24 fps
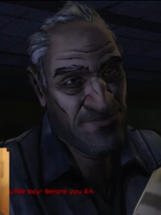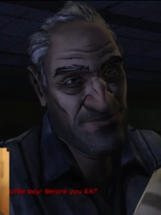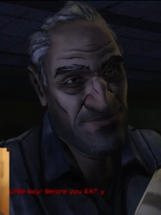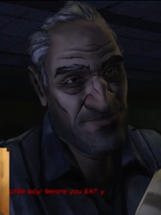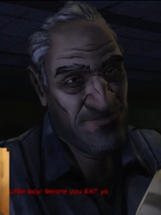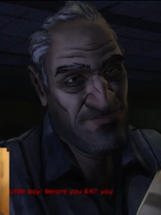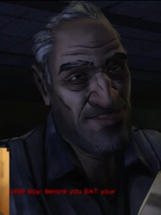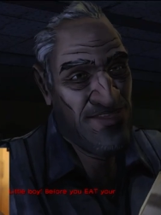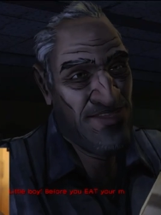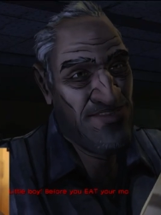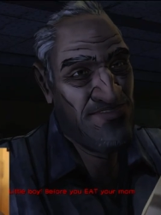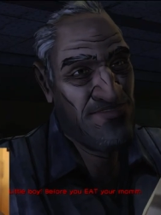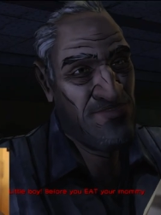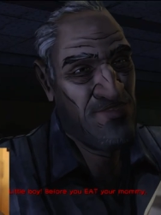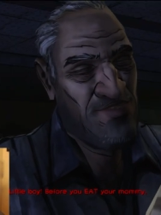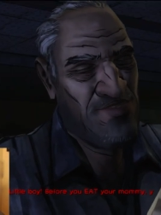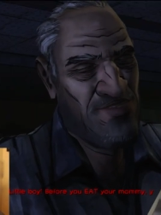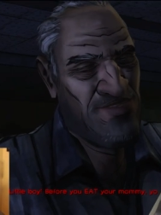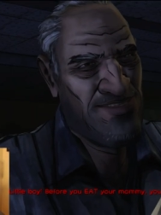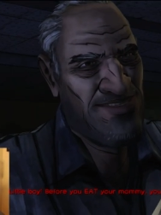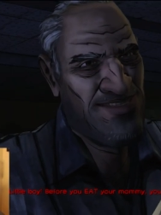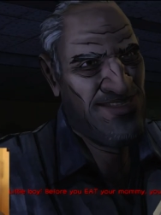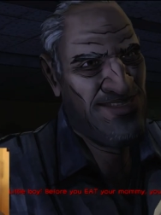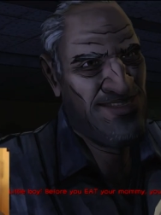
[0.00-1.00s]
before you
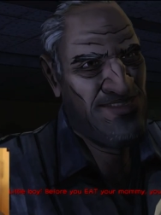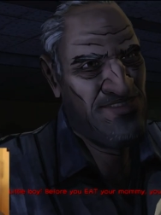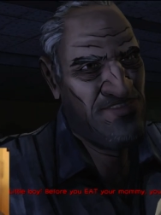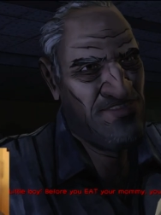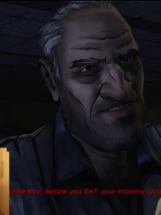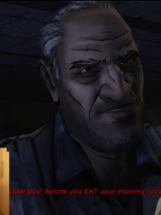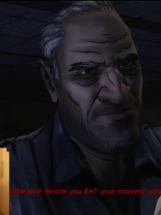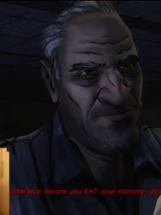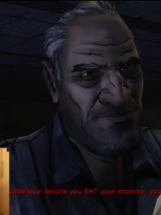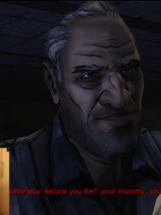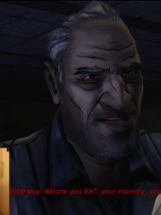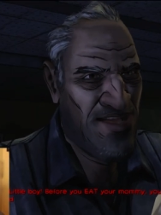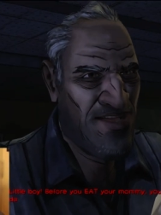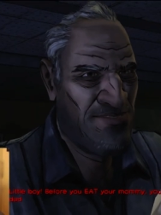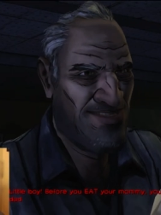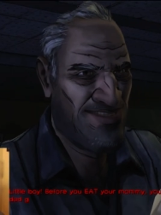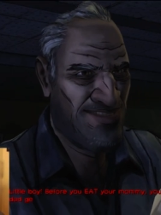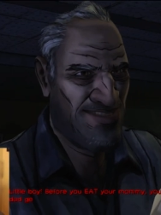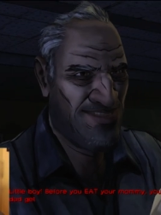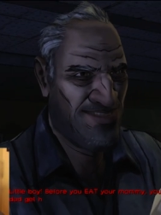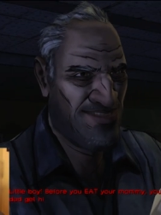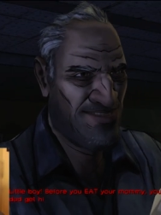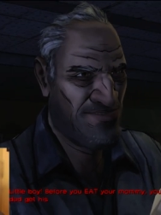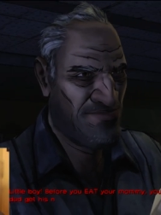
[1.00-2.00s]
eat your
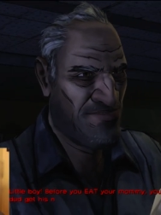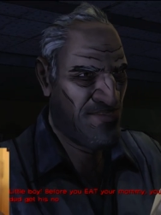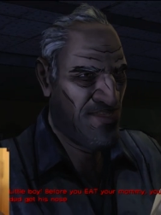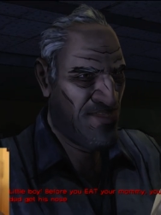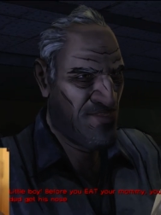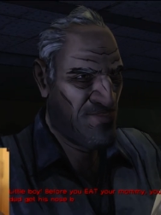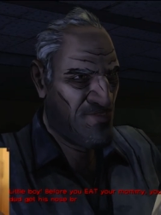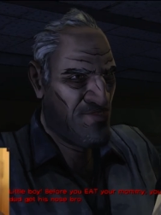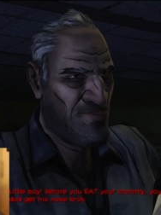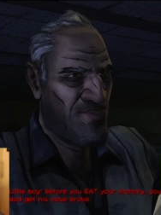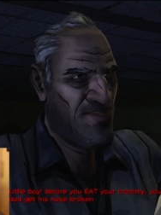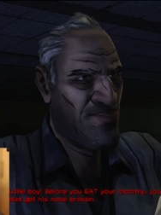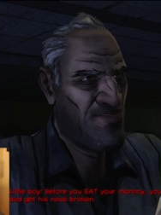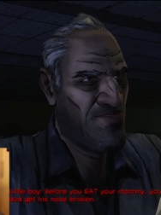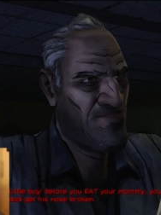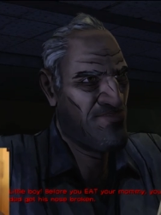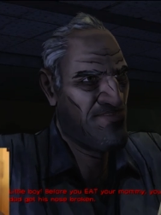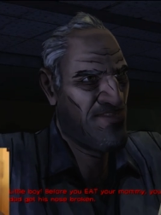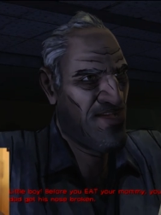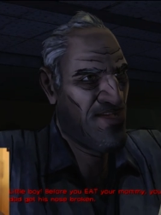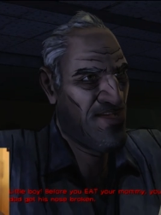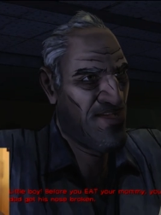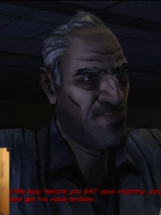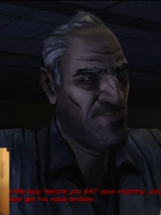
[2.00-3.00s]
mommy, you can watch your
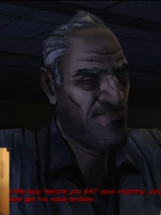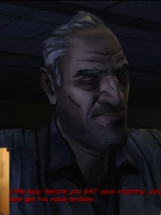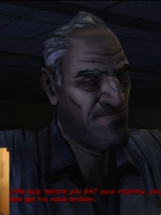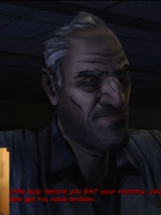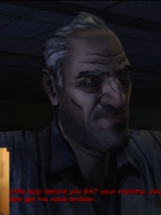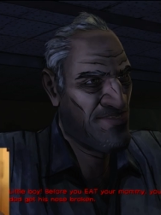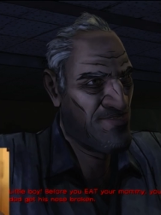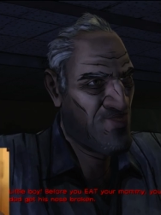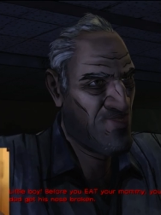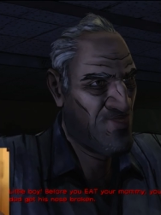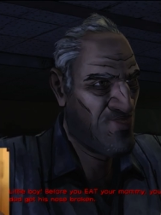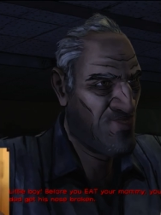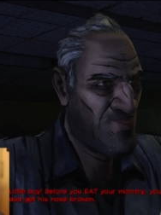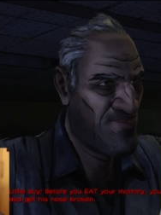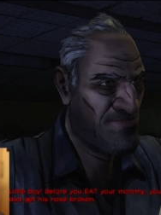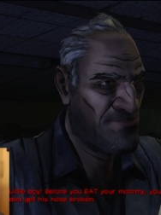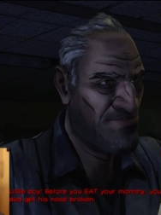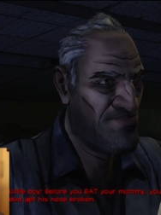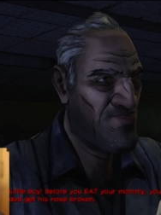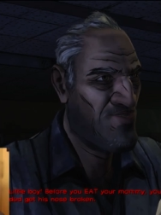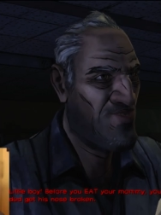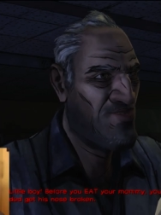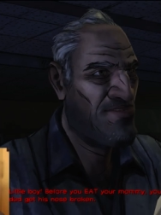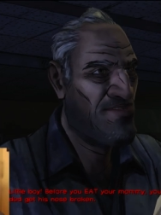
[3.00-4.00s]
dad get his nose
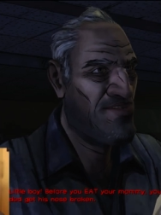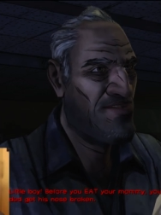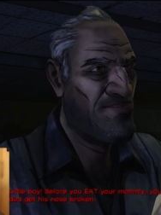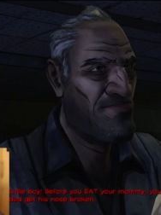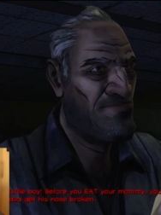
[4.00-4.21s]
broken.